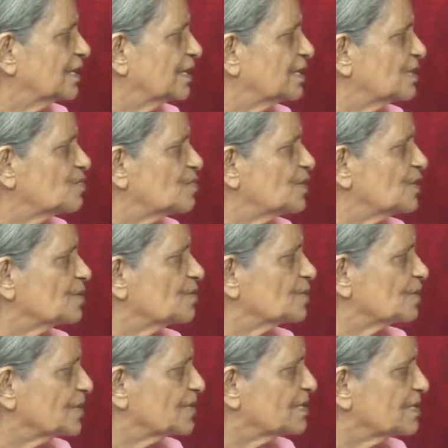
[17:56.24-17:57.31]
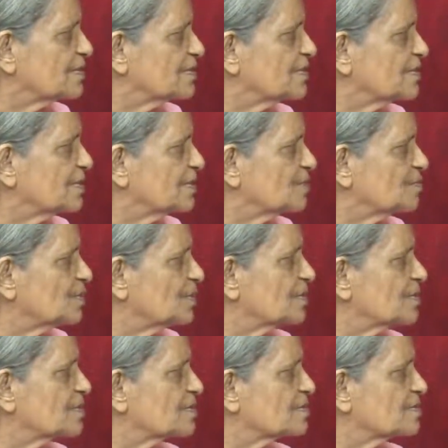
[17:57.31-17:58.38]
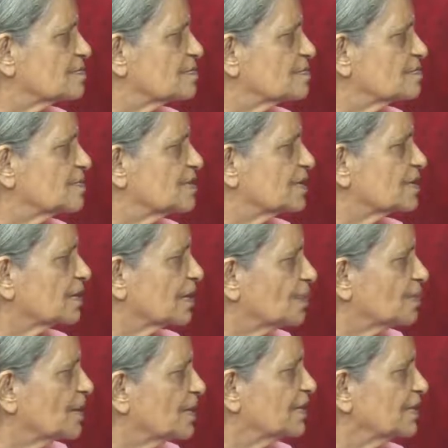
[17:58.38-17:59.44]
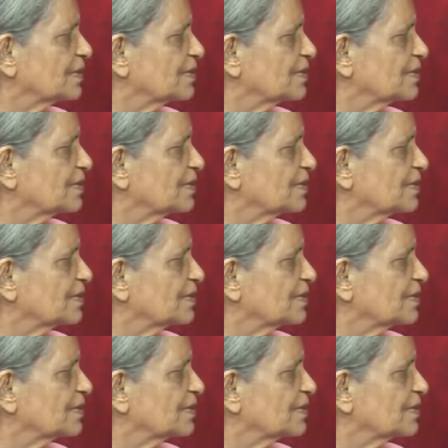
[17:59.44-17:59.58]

Her mere presence, her mere, mere coming